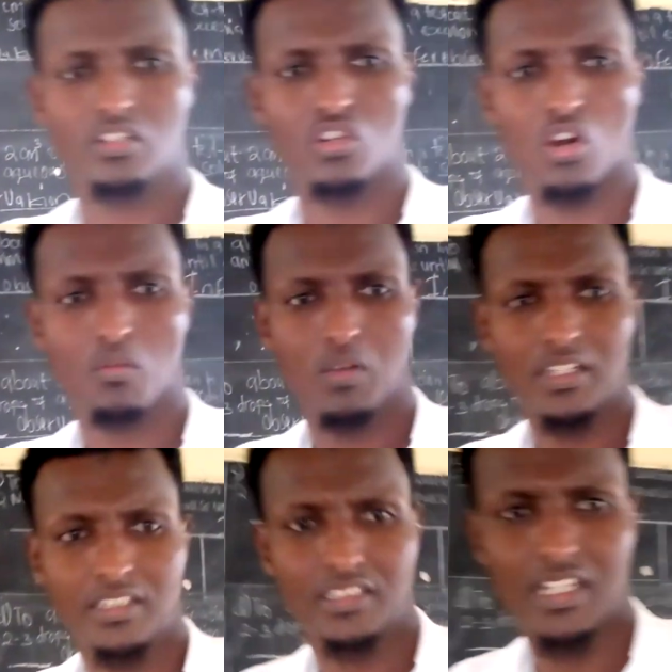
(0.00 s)

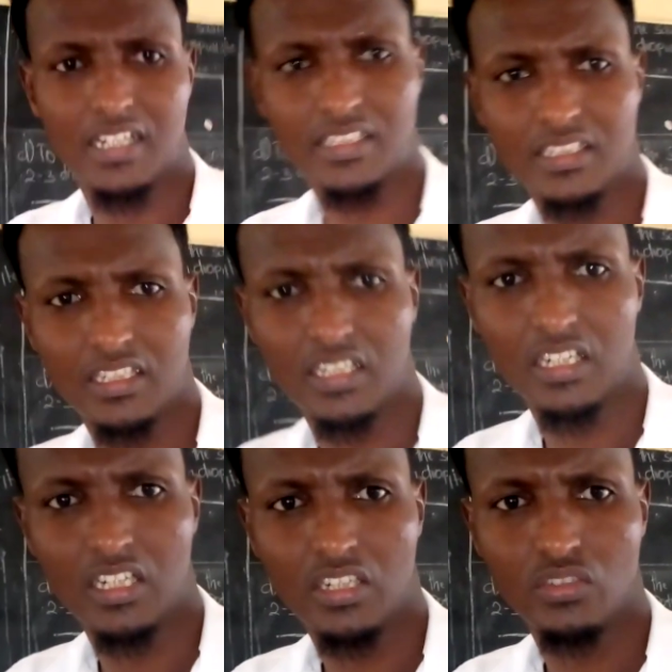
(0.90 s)
Dropwise is that
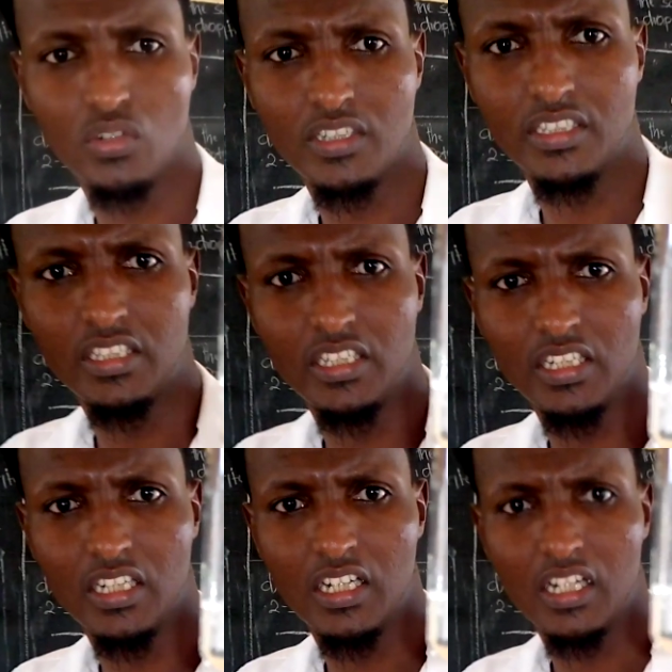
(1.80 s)
you are seeing
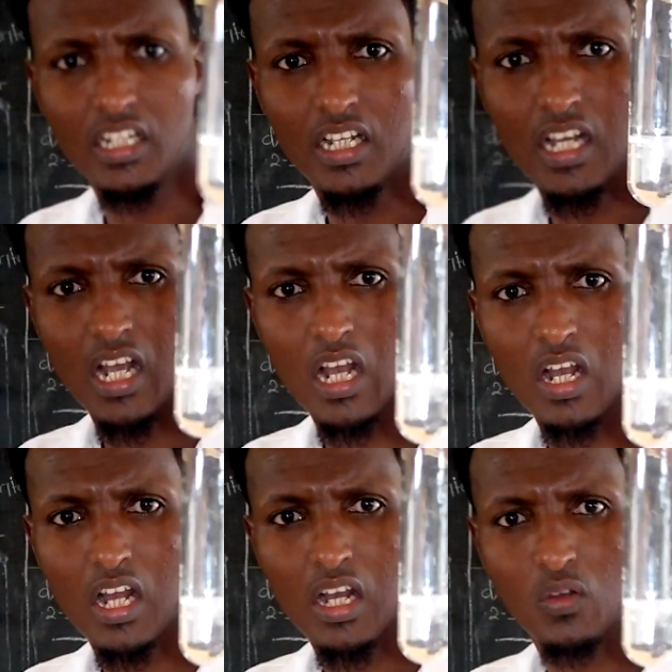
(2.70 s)

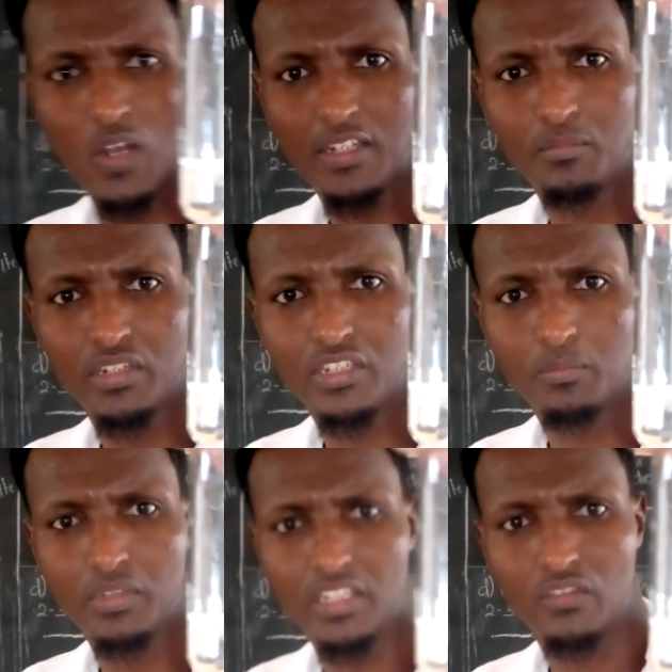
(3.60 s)
white
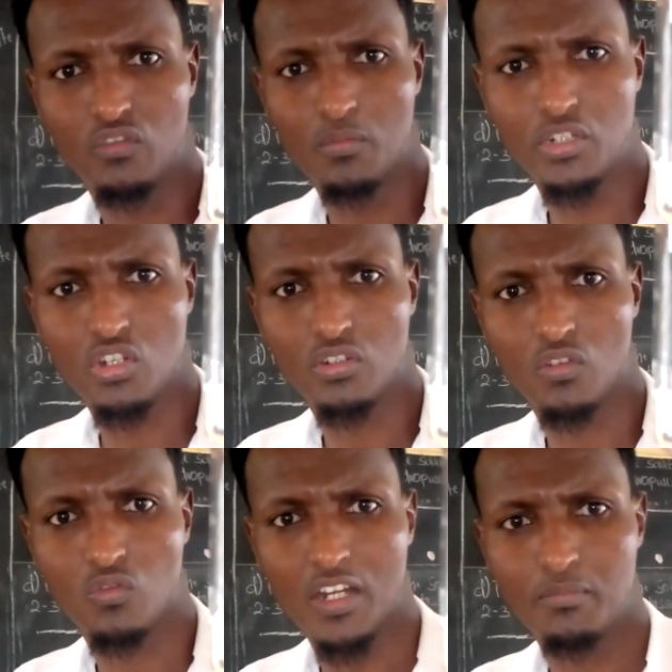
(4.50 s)
precipitate, formation
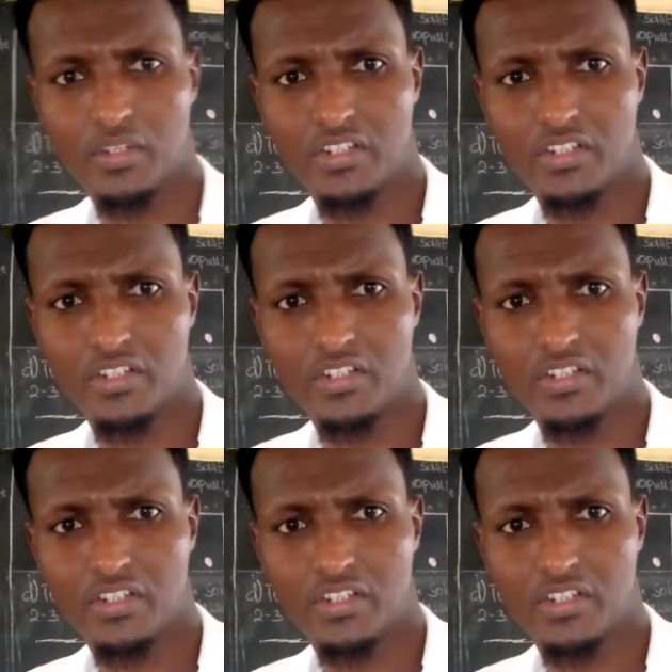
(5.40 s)
of white